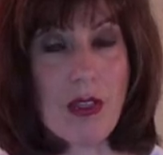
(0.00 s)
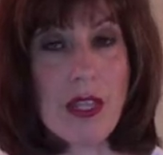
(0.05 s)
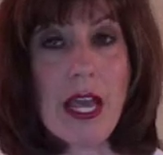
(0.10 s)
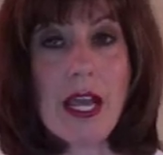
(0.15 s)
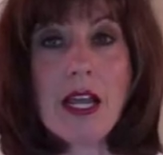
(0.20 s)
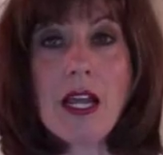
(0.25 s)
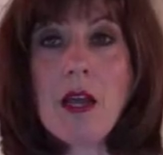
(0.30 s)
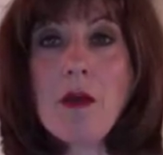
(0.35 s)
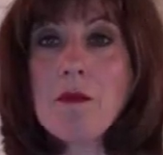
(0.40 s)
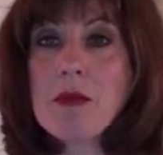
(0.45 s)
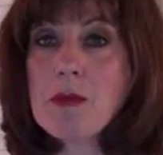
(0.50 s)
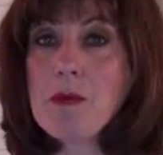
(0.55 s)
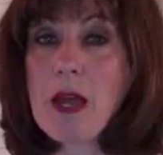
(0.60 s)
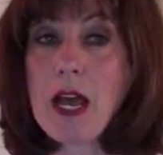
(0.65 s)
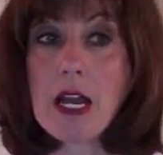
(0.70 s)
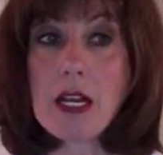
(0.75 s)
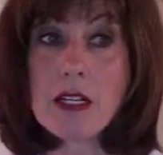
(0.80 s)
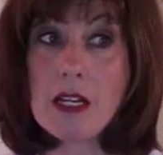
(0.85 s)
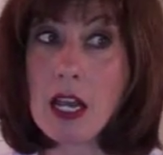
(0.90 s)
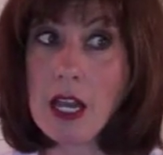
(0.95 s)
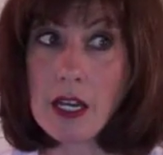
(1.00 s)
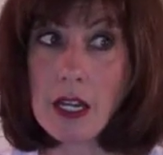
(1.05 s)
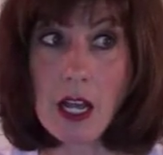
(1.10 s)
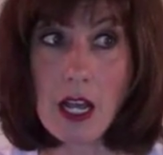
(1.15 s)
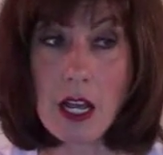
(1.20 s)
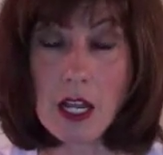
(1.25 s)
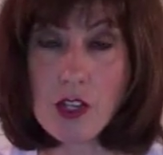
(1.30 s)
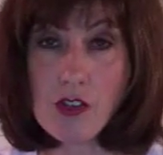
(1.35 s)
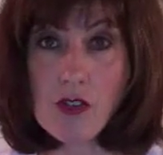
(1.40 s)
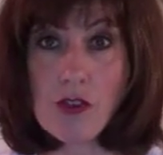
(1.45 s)
that comes back
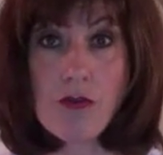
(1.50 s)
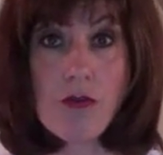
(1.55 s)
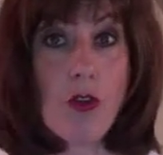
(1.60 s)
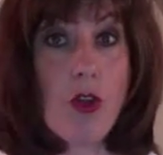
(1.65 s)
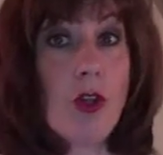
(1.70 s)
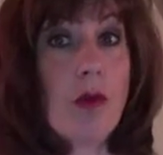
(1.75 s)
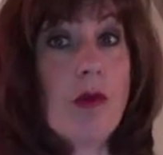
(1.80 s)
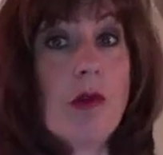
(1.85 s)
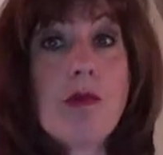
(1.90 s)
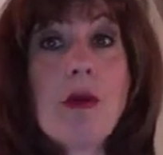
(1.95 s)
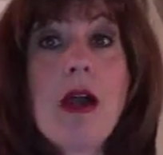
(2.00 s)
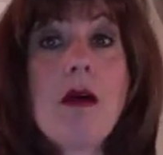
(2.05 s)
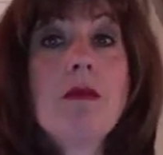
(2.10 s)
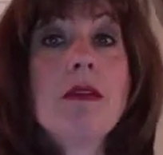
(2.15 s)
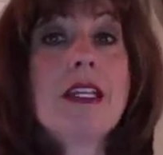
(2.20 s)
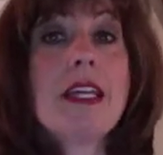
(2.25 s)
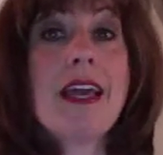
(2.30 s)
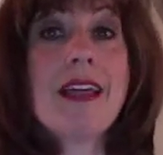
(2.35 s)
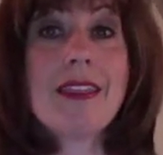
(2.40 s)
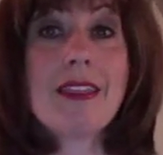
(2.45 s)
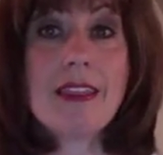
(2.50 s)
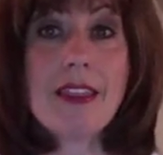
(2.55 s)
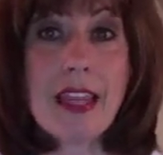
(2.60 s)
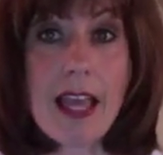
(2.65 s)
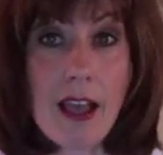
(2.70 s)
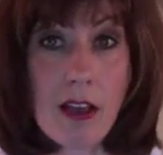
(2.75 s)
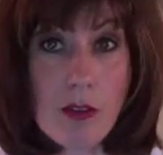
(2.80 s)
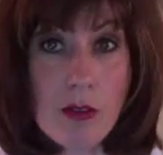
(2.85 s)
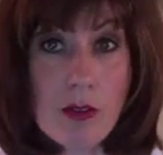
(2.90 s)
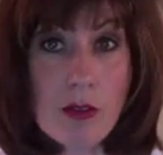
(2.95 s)
not 100-fold, but probably
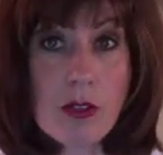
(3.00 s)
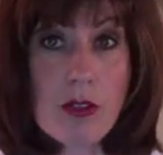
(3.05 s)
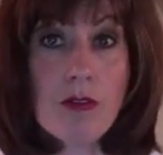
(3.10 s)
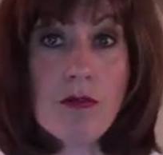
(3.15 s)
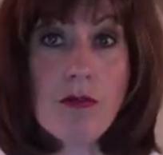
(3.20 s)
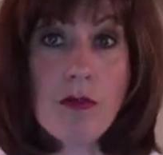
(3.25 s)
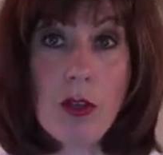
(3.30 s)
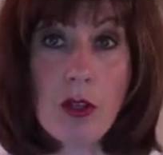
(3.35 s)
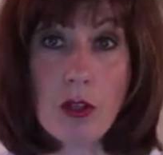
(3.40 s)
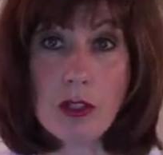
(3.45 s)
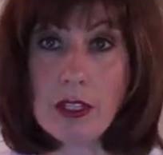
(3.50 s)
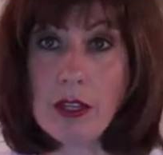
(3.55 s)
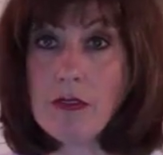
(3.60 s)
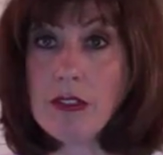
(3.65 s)
1,000-fold.